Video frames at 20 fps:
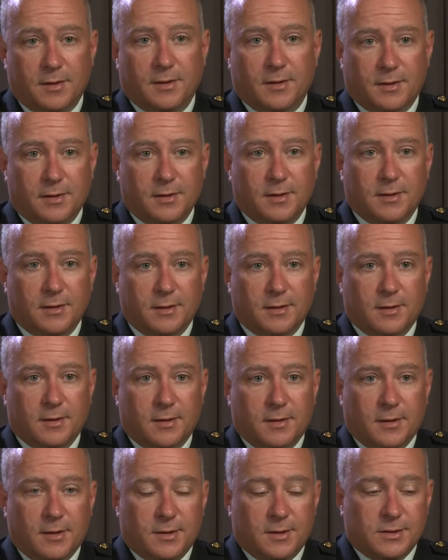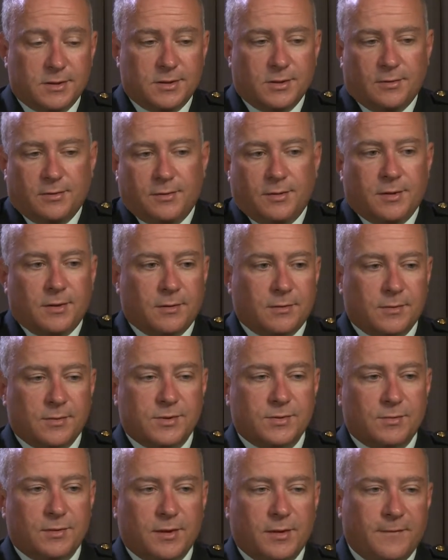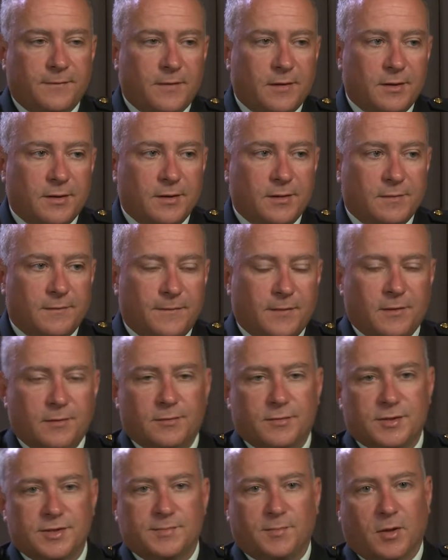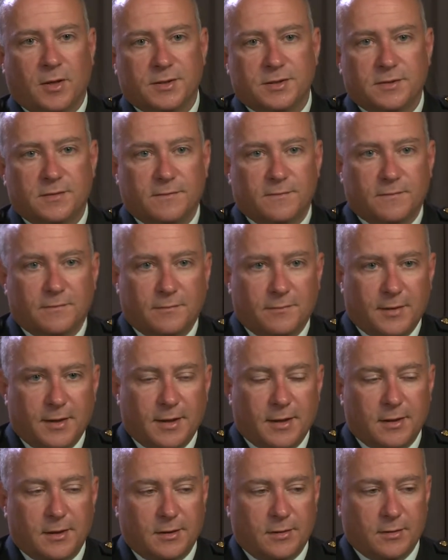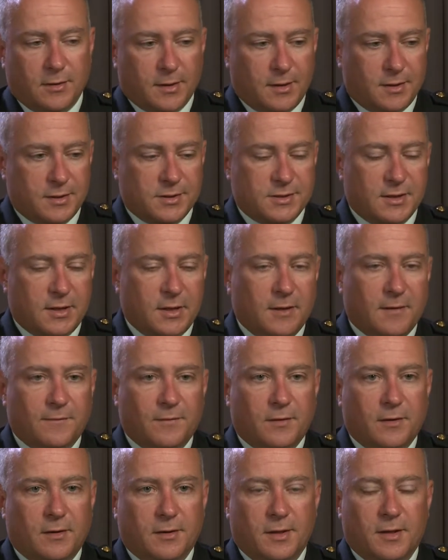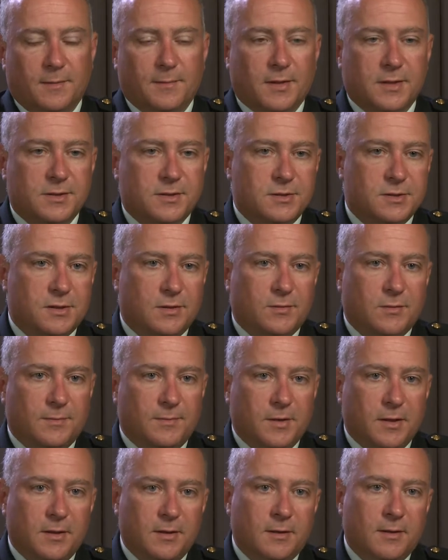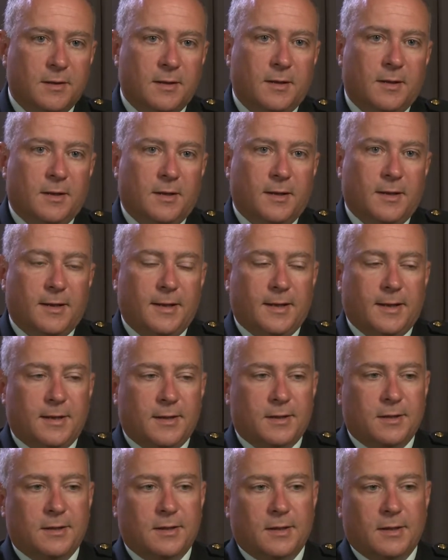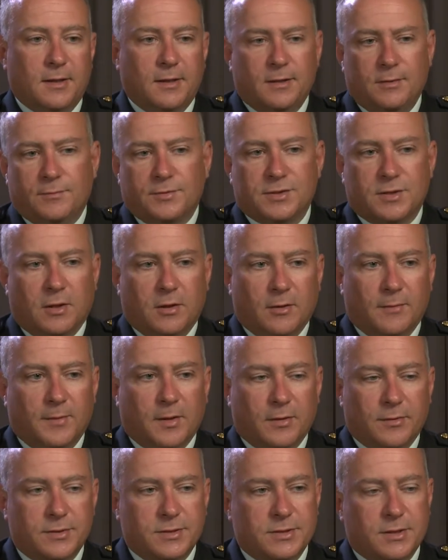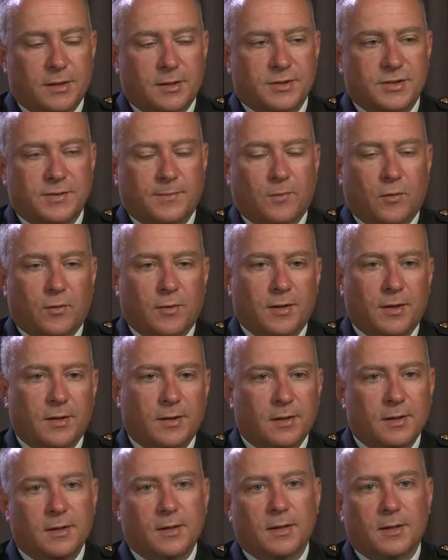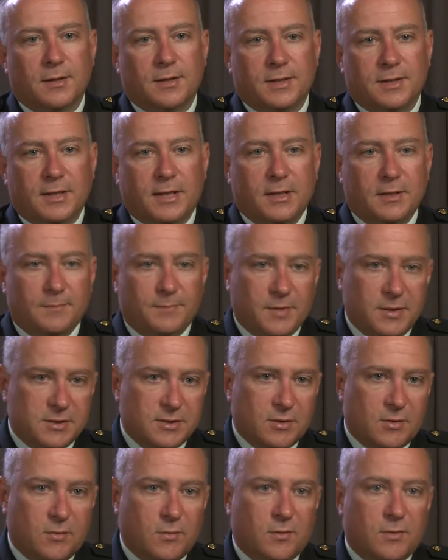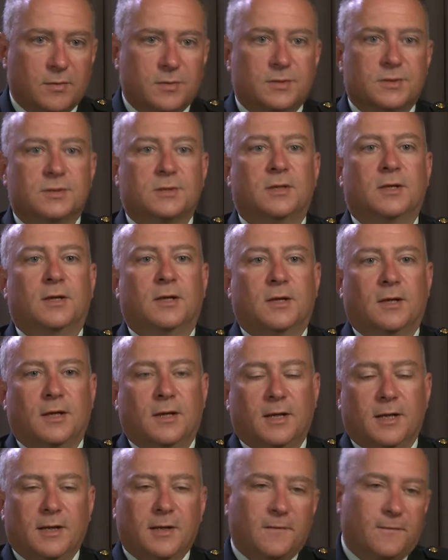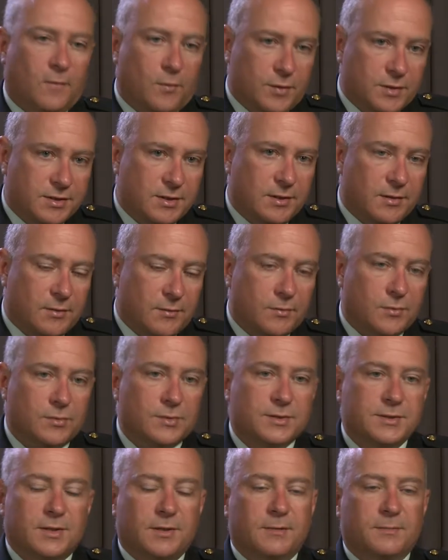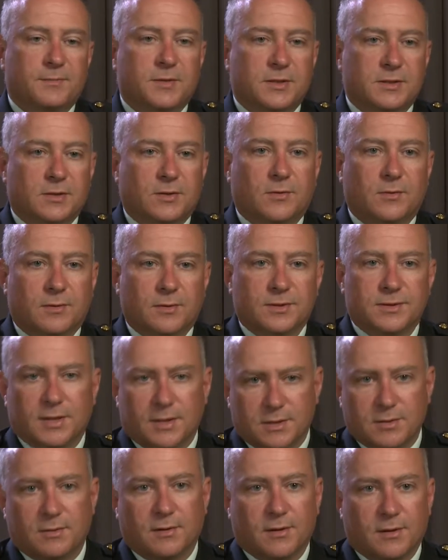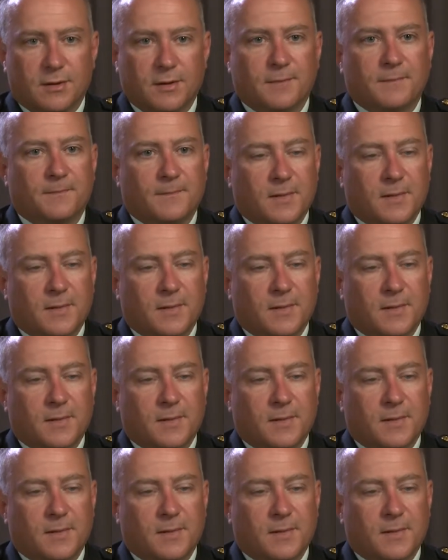theater. So, you know, it was really very, very responsive. We had a good understanding of what our key messaging would be. And it was all about supporting the Dayton Peace Accords, enforcing the rules of the Peace Accords, that sort of thing.